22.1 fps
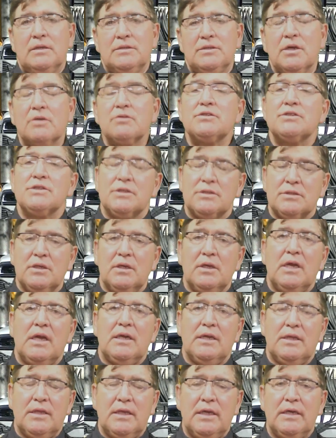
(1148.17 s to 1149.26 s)
There's just a
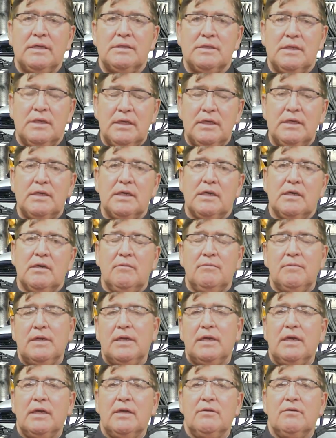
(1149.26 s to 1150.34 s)
lot of things that need to come
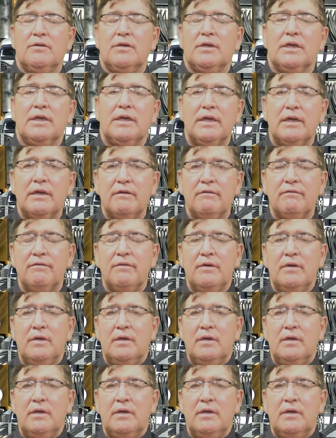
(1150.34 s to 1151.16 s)
together to give